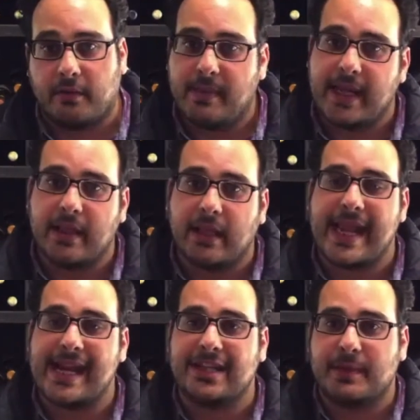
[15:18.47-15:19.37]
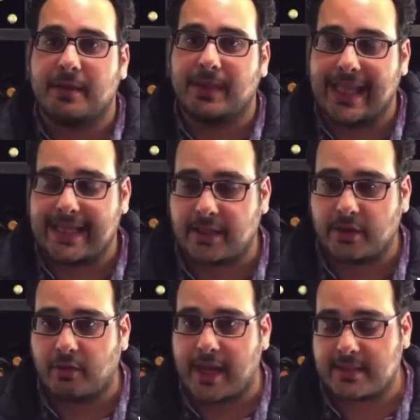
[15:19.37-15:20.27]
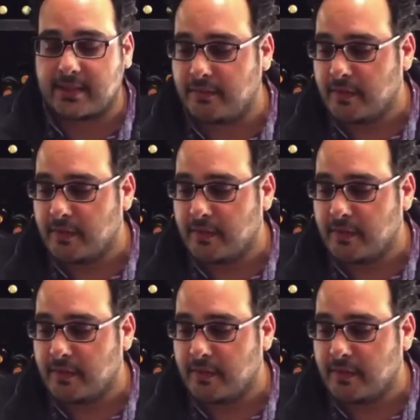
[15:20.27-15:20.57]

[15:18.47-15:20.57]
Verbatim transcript: meaning the tannins become less aggressive.